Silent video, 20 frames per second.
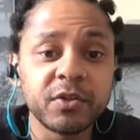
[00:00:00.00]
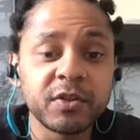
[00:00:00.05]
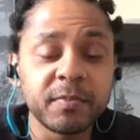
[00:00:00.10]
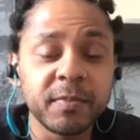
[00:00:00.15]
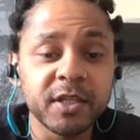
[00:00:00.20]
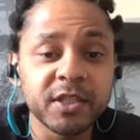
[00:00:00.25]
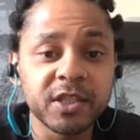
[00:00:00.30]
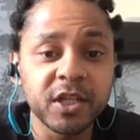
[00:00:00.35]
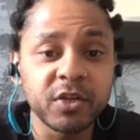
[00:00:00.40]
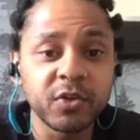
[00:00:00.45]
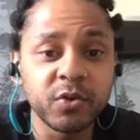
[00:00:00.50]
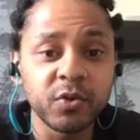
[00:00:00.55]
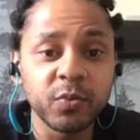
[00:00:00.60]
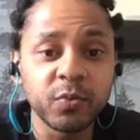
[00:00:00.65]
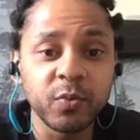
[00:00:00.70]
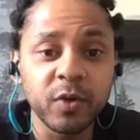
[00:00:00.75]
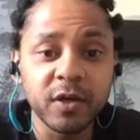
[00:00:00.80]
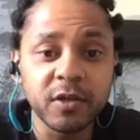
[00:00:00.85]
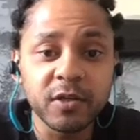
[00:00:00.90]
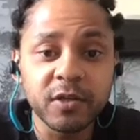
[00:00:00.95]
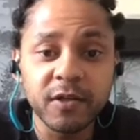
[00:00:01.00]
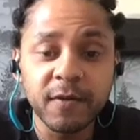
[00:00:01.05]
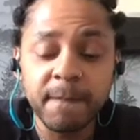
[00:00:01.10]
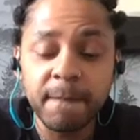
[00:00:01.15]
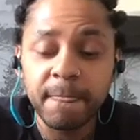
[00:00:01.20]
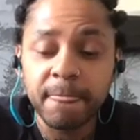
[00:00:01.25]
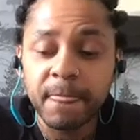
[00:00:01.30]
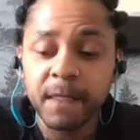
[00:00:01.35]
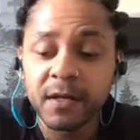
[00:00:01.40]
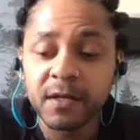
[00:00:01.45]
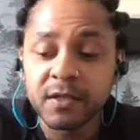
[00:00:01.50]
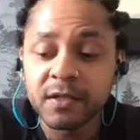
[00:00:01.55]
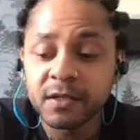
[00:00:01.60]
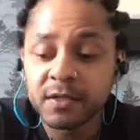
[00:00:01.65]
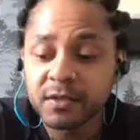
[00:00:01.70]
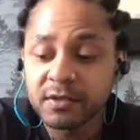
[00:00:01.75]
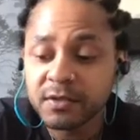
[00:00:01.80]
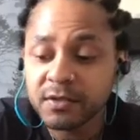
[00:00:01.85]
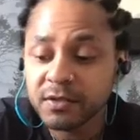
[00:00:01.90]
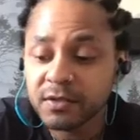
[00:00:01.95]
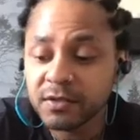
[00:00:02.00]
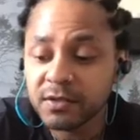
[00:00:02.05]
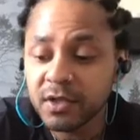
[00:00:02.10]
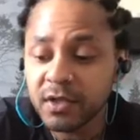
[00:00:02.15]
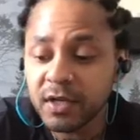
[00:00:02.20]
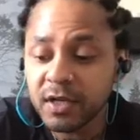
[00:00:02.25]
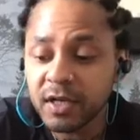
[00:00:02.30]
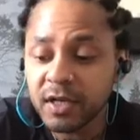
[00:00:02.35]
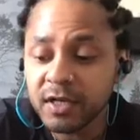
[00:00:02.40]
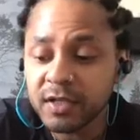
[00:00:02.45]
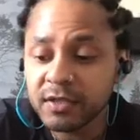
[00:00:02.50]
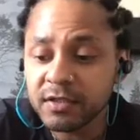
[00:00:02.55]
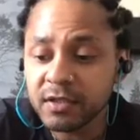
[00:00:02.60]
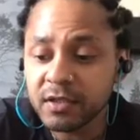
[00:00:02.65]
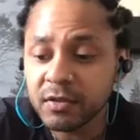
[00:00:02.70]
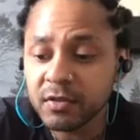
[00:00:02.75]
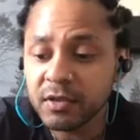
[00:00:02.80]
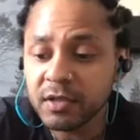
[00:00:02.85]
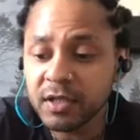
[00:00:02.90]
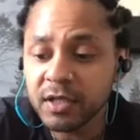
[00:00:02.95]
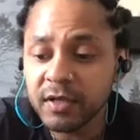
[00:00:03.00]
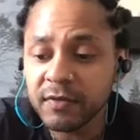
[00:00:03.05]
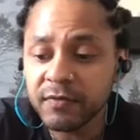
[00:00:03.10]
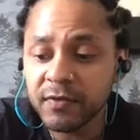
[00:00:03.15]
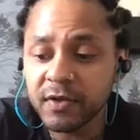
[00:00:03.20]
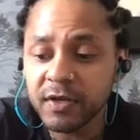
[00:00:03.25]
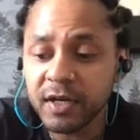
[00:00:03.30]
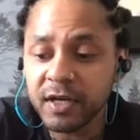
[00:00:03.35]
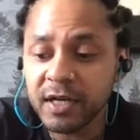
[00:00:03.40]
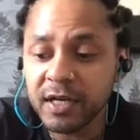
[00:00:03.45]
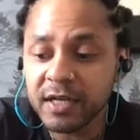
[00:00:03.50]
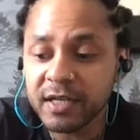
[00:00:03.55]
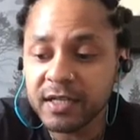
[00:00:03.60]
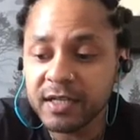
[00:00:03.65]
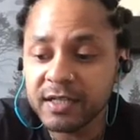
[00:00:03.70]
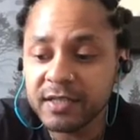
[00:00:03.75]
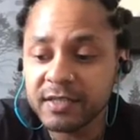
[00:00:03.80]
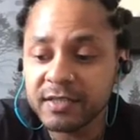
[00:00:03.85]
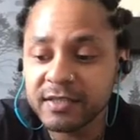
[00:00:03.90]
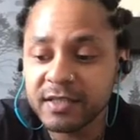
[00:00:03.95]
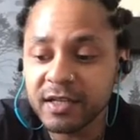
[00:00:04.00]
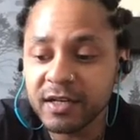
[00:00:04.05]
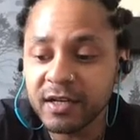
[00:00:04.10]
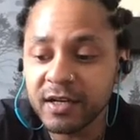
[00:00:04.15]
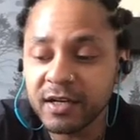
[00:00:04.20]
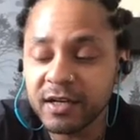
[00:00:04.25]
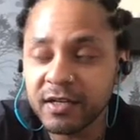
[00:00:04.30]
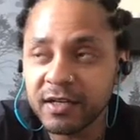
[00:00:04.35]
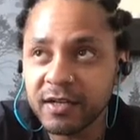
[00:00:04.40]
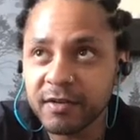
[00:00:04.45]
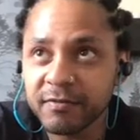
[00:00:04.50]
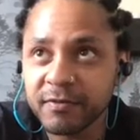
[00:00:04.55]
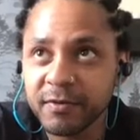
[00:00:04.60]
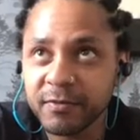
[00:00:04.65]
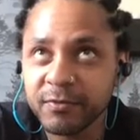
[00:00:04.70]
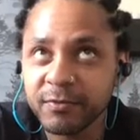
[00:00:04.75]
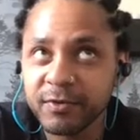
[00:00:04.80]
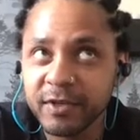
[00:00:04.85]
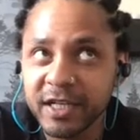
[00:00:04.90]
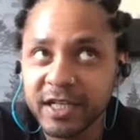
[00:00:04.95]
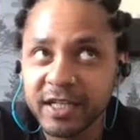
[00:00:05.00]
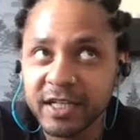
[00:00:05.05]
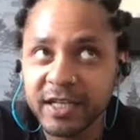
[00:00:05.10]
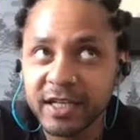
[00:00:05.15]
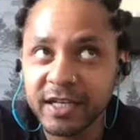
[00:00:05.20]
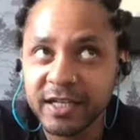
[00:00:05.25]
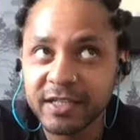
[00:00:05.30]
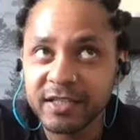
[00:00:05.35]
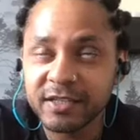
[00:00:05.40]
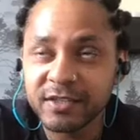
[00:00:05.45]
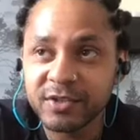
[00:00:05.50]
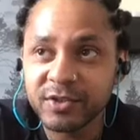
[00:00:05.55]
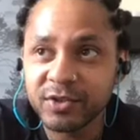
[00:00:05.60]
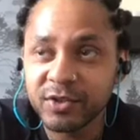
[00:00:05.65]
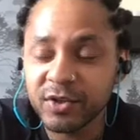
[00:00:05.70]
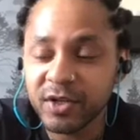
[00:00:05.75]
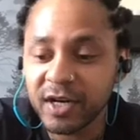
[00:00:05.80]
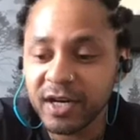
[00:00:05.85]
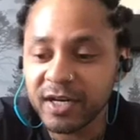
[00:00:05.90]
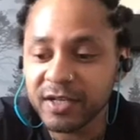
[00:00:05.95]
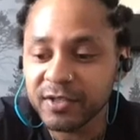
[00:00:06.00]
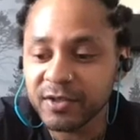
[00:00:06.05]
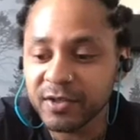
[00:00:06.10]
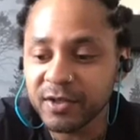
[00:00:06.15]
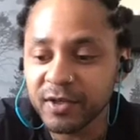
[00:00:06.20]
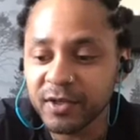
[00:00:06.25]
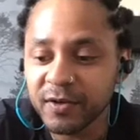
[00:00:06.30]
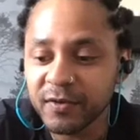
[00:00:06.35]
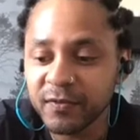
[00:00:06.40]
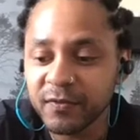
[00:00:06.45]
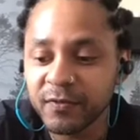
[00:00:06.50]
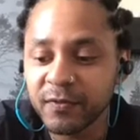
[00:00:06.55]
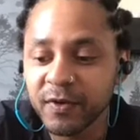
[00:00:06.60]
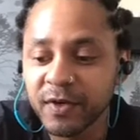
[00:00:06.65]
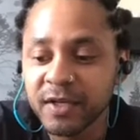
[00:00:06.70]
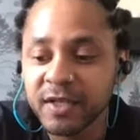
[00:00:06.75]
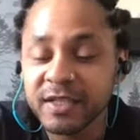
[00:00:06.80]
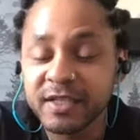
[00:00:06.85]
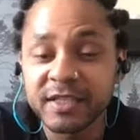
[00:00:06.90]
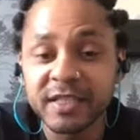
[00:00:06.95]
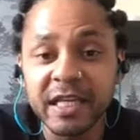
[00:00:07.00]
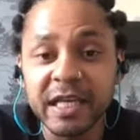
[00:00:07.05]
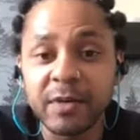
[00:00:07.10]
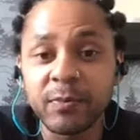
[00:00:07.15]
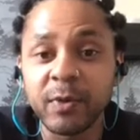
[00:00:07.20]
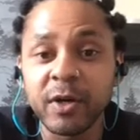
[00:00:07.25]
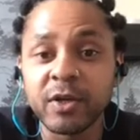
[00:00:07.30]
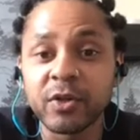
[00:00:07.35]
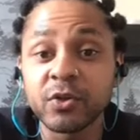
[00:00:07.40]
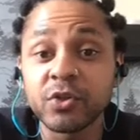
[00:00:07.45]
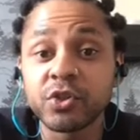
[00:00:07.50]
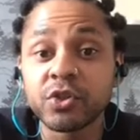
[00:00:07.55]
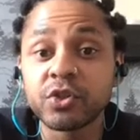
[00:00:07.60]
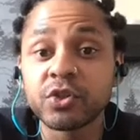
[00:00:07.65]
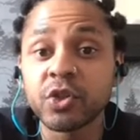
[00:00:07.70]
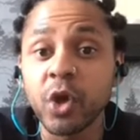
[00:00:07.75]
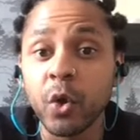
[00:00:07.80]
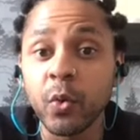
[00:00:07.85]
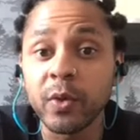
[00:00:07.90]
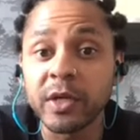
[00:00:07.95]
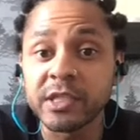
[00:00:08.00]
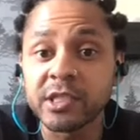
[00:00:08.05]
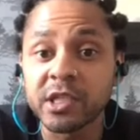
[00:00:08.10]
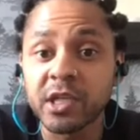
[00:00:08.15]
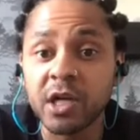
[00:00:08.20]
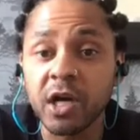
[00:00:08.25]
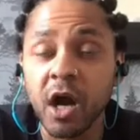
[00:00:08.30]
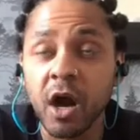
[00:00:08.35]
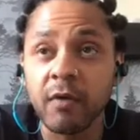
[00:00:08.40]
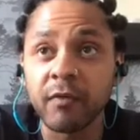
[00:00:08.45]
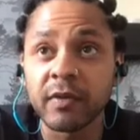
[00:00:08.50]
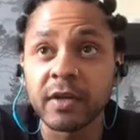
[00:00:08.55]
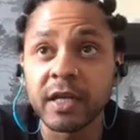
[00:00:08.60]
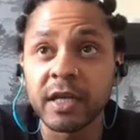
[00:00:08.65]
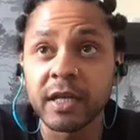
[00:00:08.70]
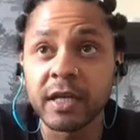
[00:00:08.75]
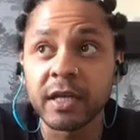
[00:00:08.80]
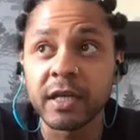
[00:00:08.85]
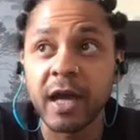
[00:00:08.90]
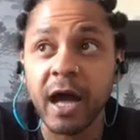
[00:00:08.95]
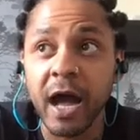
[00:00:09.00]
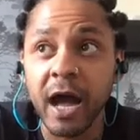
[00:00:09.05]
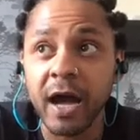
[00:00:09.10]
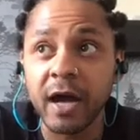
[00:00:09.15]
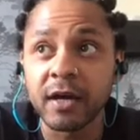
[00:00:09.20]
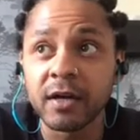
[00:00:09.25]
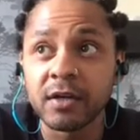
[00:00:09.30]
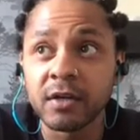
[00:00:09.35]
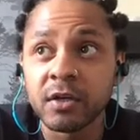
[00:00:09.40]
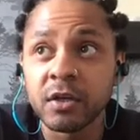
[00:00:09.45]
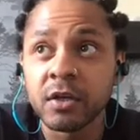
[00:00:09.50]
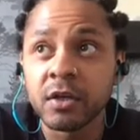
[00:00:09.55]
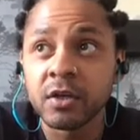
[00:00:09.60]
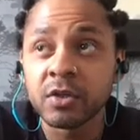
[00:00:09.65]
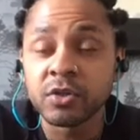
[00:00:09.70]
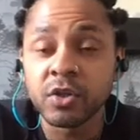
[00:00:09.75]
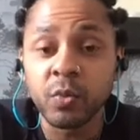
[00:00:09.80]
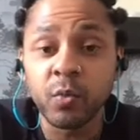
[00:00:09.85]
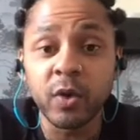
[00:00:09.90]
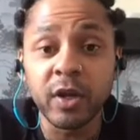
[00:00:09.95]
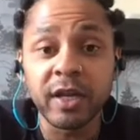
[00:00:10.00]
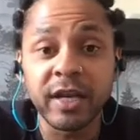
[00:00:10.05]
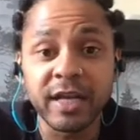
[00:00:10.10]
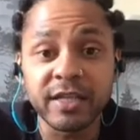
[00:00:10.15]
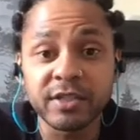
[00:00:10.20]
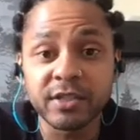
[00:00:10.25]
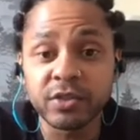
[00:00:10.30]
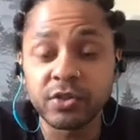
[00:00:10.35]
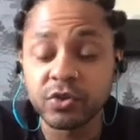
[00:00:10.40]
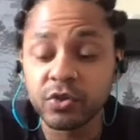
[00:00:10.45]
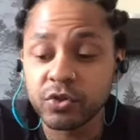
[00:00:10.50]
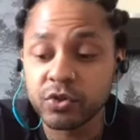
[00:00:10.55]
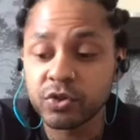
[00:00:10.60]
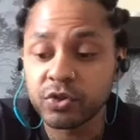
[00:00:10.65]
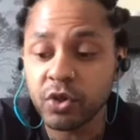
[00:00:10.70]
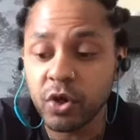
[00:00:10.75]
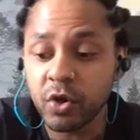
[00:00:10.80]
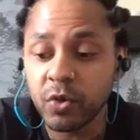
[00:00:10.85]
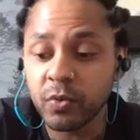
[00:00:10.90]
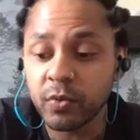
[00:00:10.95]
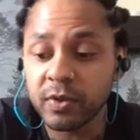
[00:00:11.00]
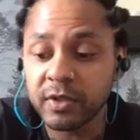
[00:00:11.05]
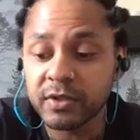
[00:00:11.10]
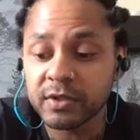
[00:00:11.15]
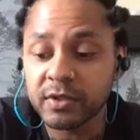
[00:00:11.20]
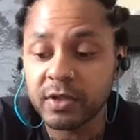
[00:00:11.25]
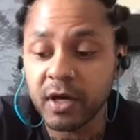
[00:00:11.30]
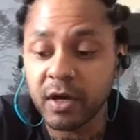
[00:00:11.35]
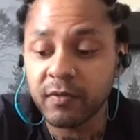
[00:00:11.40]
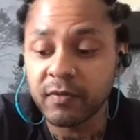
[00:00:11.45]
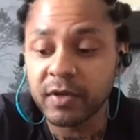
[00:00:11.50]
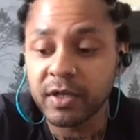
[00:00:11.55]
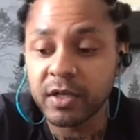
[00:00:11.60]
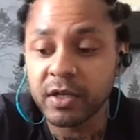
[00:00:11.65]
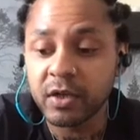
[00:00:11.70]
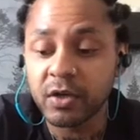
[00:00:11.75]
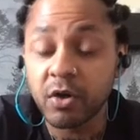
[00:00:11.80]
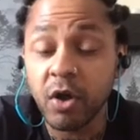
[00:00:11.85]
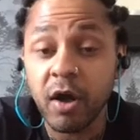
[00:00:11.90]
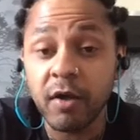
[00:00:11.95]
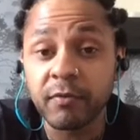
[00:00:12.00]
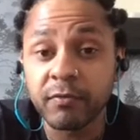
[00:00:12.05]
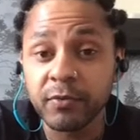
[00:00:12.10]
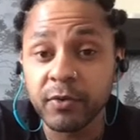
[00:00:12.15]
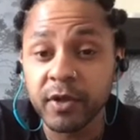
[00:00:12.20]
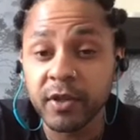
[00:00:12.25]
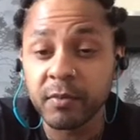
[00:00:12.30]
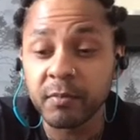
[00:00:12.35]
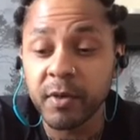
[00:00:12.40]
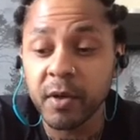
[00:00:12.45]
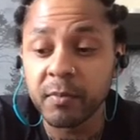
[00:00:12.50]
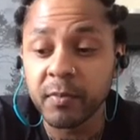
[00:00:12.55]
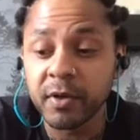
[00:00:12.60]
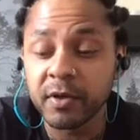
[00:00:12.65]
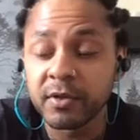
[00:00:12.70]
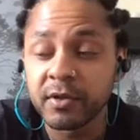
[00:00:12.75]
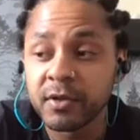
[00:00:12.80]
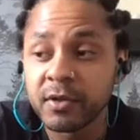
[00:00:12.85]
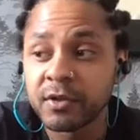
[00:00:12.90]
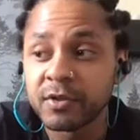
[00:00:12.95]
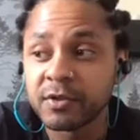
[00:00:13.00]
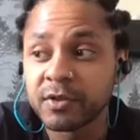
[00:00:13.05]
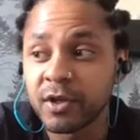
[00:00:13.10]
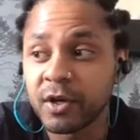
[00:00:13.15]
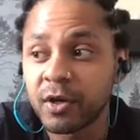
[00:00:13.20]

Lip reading: my channel, welcome. So guys, I'm going to give you guys another reading to kind of see where your soul is currently at. So what lessons your soul is currently going through at the moment. So